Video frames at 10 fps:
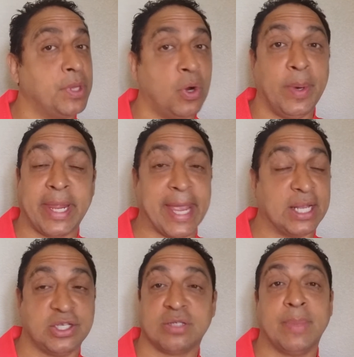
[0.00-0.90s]
No, we
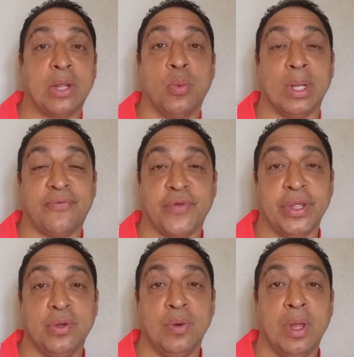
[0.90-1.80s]
can't just make one
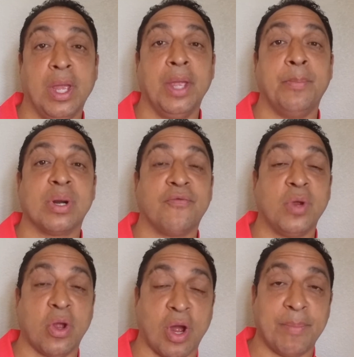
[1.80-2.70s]
for you. But if
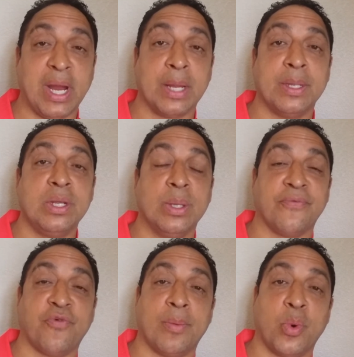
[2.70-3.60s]
we are making a
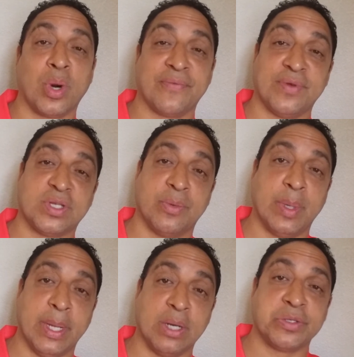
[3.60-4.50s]
uniform order for
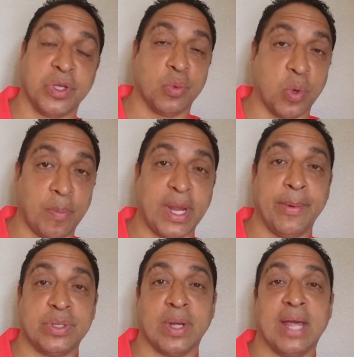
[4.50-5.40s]
someone else, you will
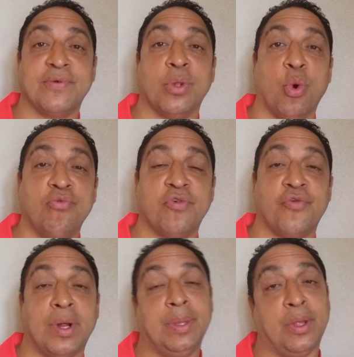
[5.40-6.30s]
be able to have an
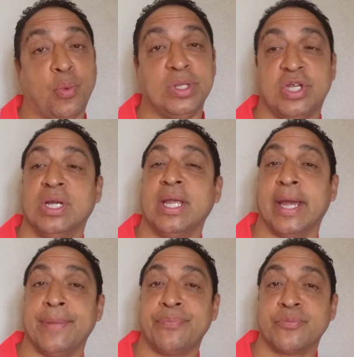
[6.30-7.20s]
overrun what you can
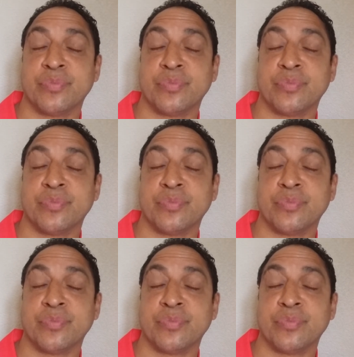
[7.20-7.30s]
get.